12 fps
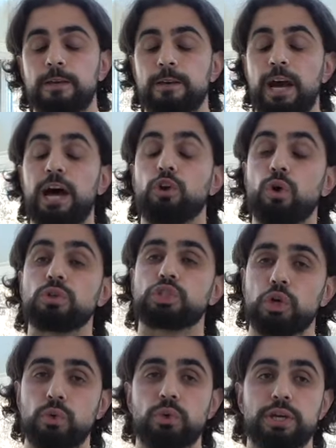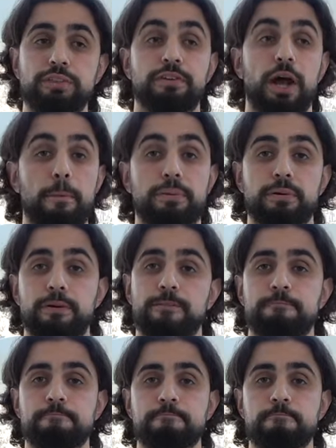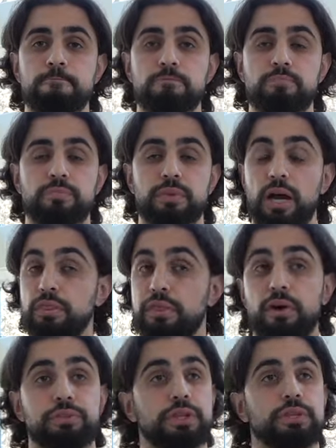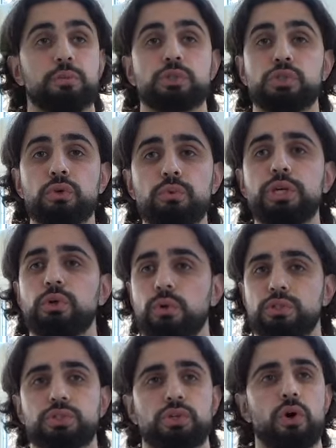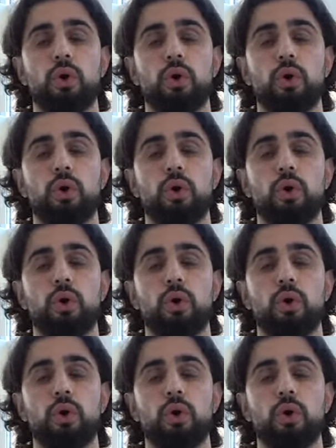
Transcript: had also given up and thought that there was no recourse.